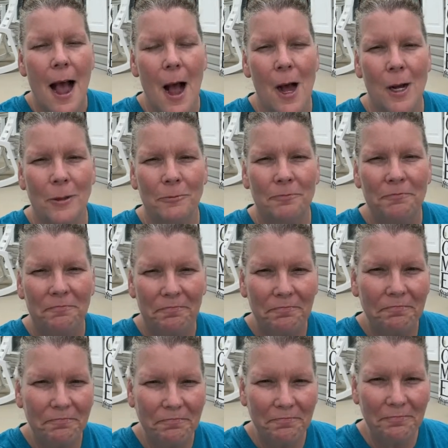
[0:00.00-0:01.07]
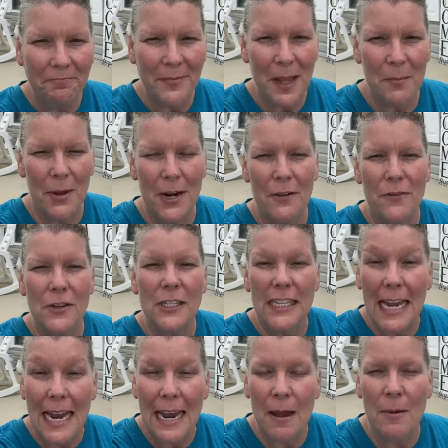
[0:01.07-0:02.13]
But if you
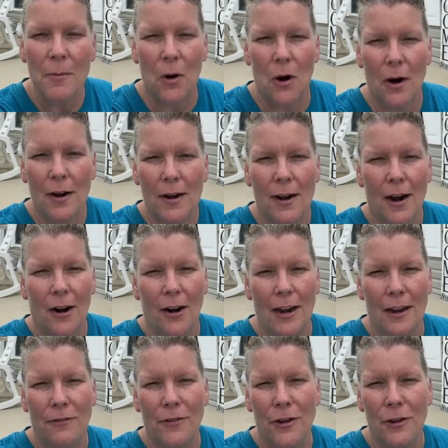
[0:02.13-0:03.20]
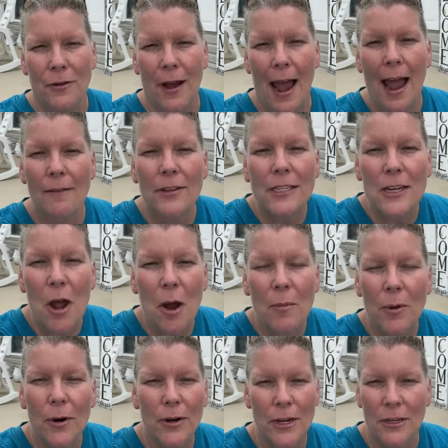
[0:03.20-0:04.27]
see him or if you have his
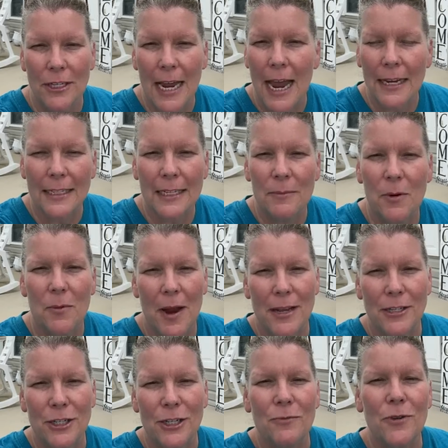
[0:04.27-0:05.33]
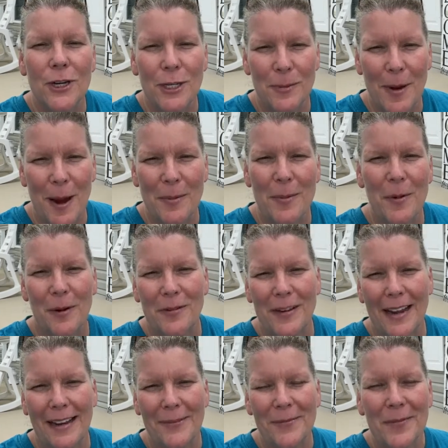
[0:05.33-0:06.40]
number, you can text him or message him, wish him happy
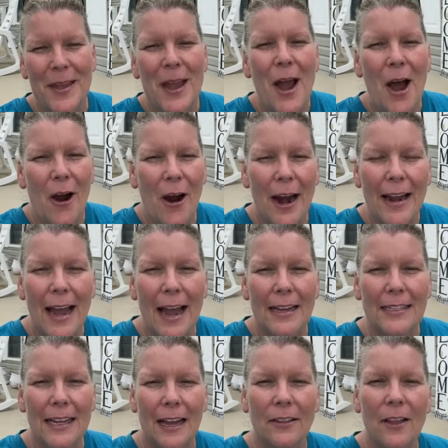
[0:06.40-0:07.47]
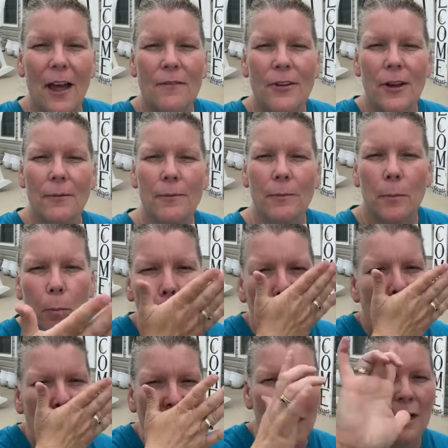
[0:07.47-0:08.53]
birthday. All right, guys, I love you.
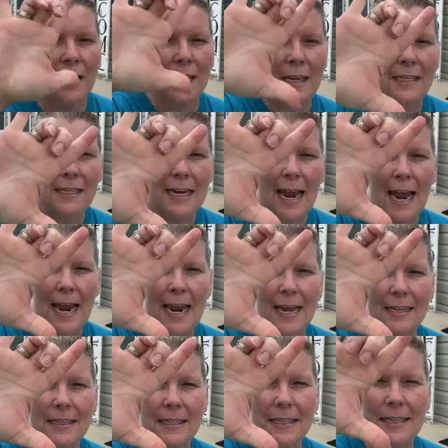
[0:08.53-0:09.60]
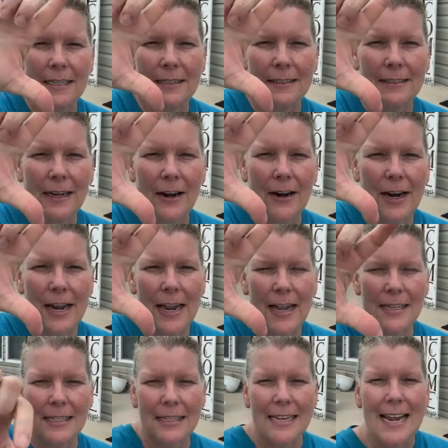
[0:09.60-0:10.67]
Kissing hands. There it
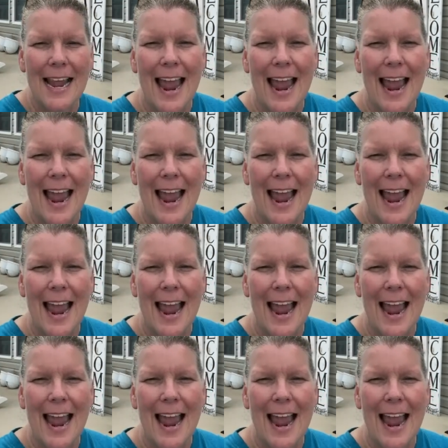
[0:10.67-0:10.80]
is.